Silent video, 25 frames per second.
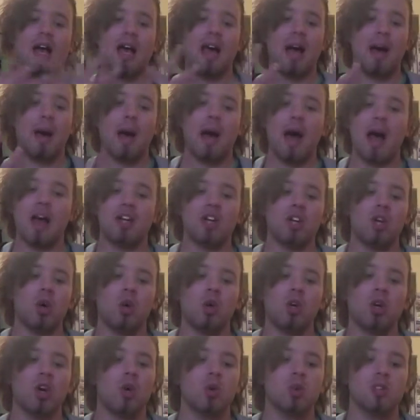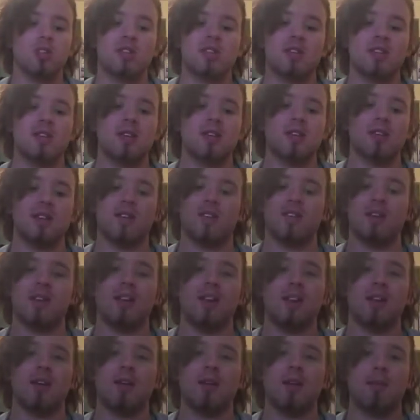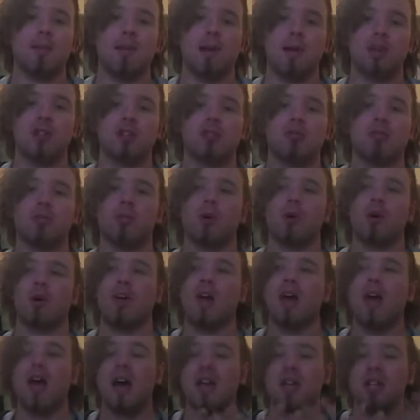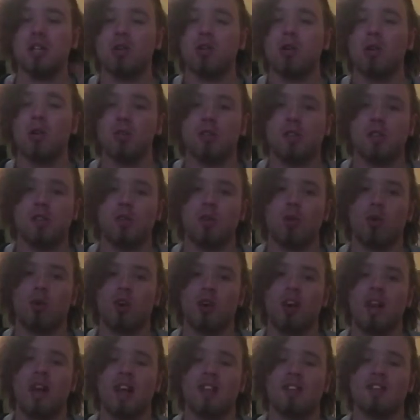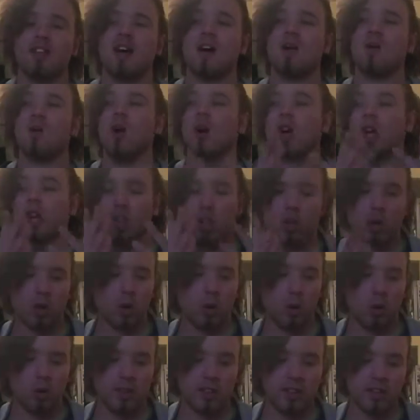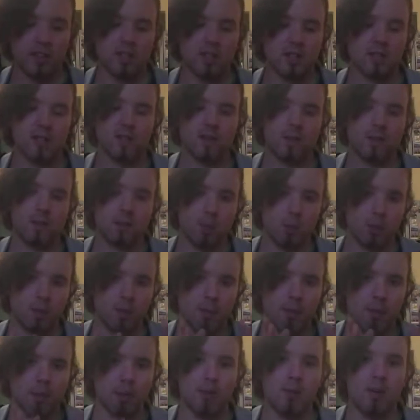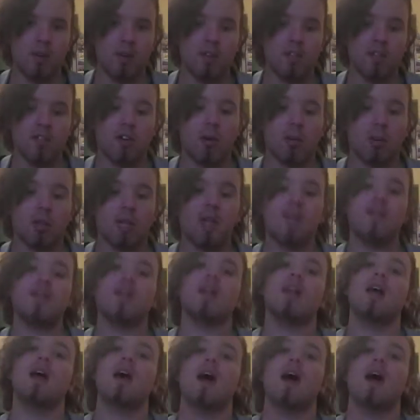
I don't go to this if I need to impress someone. I don't go to this if I'm going on a night out. Don't go for this if I'm going for a formal evening.